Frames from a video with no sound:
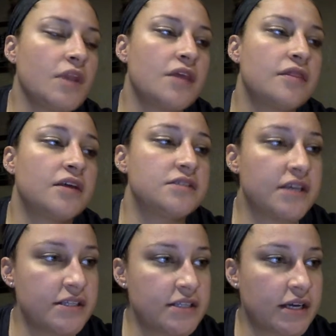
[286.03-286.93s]
Then
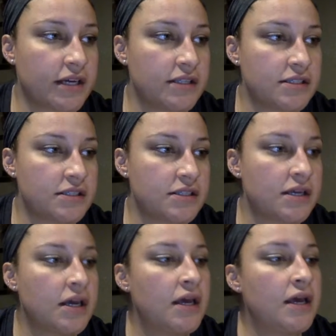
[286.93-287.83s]
10 seconds.
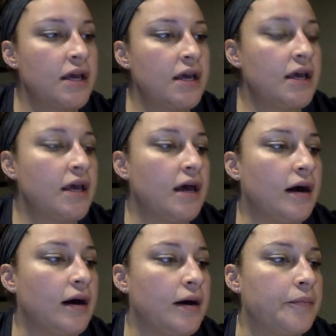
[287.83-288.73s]

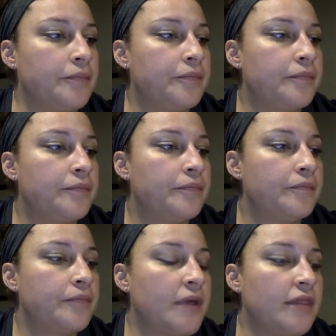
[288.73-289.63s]

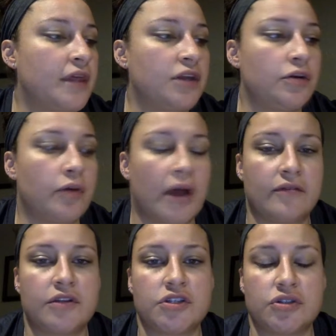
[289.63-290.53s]
Then you
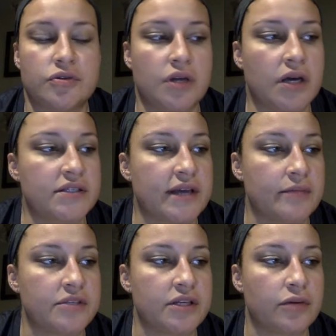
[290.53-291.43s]
have the student
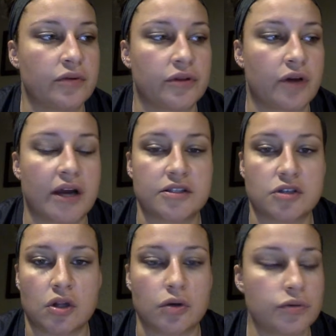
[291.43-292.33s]
attempt it with their eyes
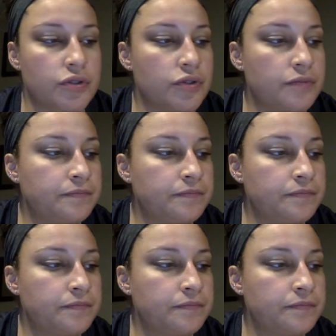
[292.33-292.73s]
closed.